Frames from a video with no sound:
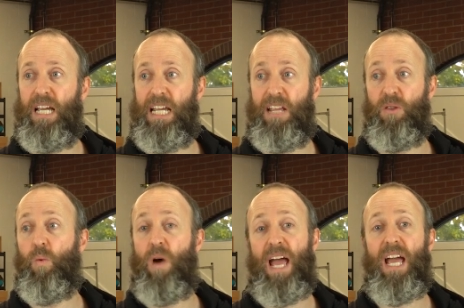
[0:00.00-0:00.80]
in the
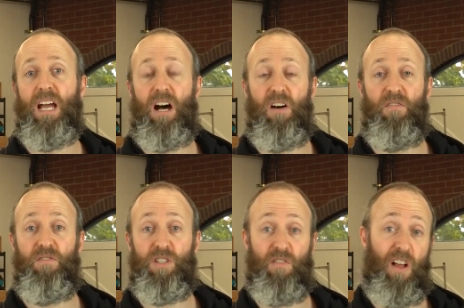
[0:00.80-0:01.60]
way of
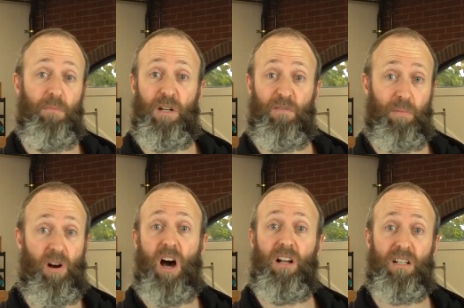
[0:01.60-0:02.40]
development of
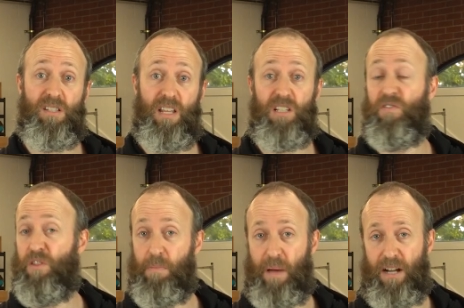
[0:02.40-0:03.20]
products that is for
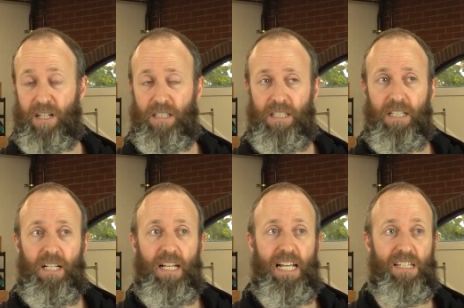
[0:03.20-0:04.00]
the better.
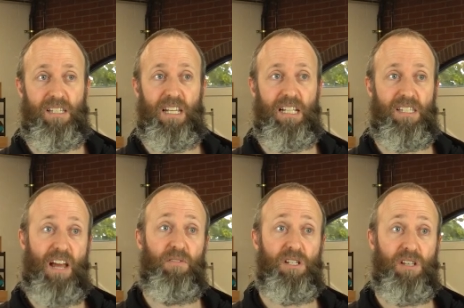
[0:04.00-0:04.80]
It's
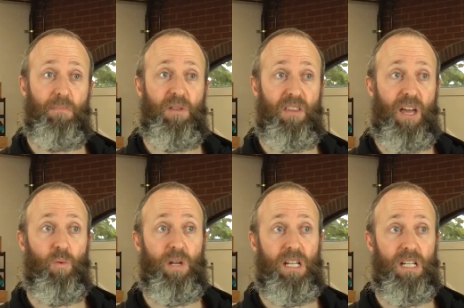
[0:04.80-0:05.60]
definitely something that
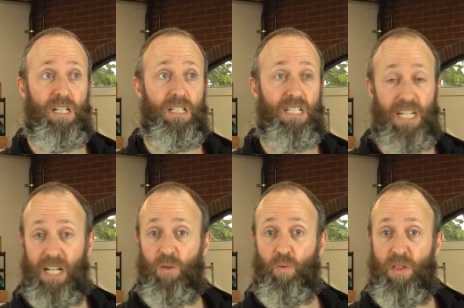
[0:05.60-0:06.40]
we
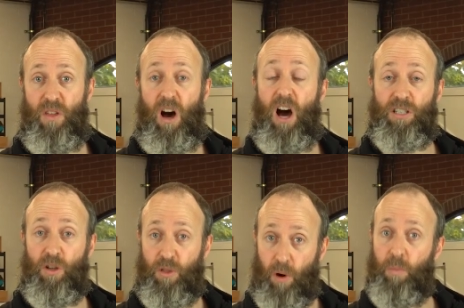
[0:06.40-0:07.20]
did with the
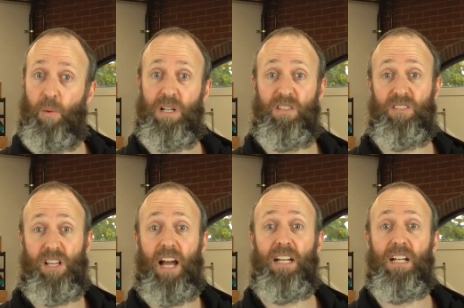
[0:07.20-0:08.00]
Octothorpe when we
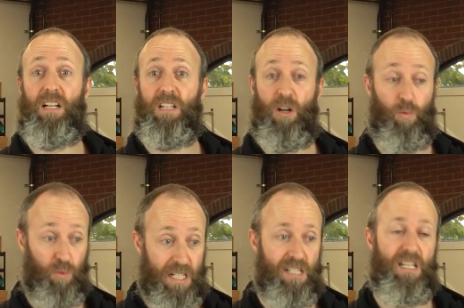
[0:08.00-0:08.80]
designed it,
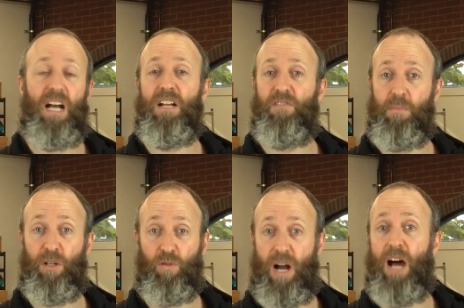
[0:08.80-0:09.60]
redesigned it from
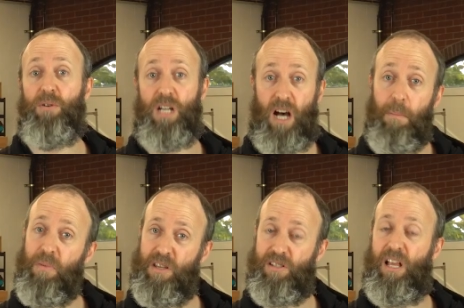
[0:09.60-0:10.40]
the ground
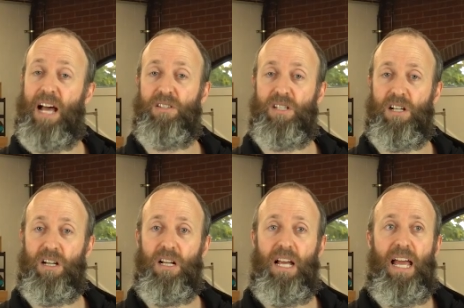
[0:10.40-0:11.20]
up this last year.